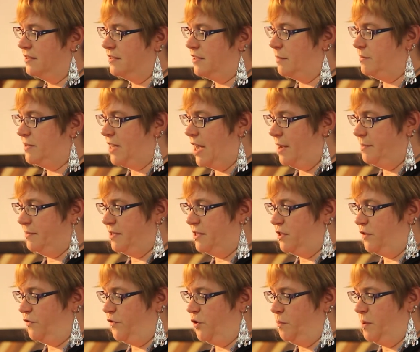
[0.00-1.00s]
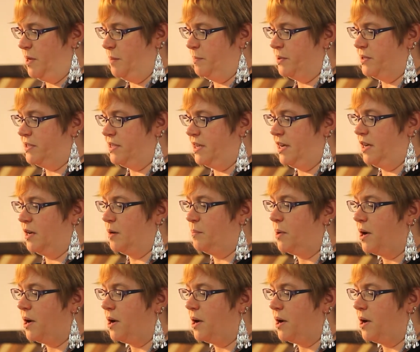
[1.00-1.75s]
Sometimes it's a few people sitting in a